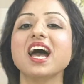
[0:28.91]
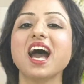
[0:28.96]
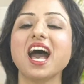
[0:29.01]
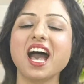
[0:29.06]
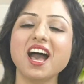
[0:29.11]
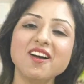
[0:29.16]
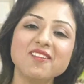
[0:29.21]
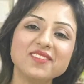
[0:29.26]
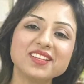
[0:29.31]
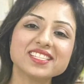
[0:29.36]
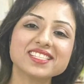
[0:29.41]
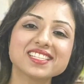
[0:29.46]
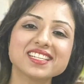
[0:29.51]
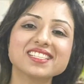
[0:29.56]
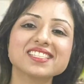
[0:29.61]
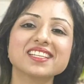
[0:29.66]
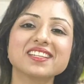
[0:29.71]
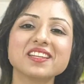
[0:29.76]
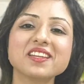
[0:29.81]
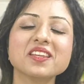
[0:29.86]
I have listed
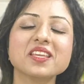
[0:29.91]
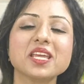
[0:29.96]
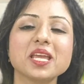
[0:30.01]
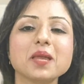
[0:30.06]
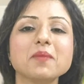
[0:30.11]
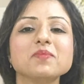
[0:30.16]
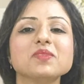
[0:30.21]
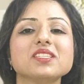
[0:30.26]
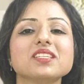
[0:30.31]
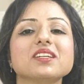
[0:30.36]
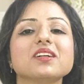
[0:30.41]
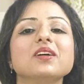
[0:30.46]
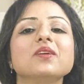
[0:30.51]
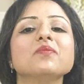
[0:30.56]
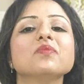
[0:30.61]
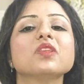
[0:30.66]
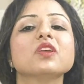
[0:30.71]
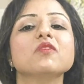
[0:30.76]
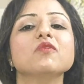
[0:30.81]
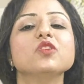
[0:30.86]
certain games here
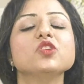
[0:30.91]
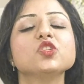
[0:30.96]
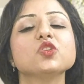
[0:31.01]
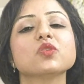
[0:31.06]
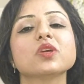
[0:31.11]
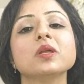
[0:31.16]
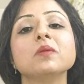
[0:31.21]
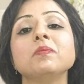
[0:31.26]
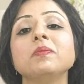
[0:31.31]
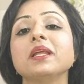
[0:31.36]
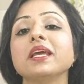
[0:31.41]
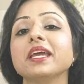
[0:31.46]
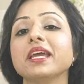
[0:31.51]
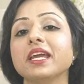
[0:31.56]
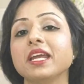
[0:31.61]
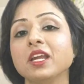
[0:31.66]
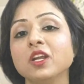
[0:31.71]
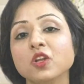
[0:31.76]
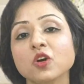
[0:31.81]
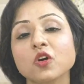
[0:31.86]
which you can play
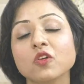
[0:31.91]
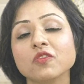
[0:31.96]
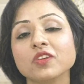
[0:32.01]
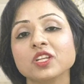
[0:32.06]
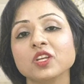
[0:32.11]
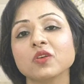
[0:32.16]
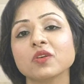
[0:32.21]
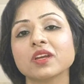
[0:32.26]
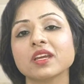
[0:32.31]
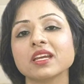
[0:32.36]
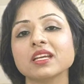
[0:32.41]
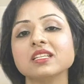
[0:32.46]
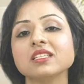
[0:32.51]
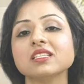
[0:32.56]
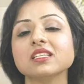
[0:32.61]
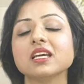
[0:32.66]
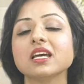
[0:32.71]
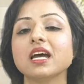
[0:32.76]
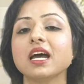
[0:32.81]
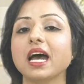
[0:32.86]
indoor with your
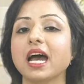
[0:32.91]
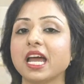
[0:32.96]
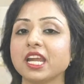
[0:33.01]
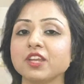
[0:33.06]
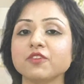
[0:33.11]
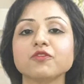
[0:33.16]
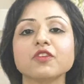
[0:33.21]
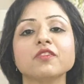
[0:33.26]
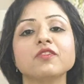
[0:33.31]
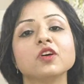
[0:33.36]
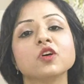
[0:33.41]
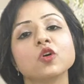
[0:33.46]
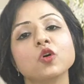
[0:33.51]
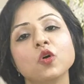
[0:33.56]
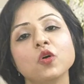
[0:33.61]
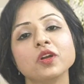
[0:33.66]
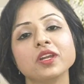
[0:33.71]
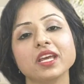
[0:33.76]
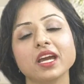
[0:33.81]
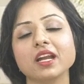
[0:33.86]
kids and if you have a
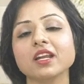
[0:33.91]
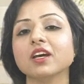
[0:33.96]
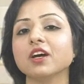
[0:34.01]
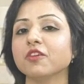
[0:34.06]
courtyard,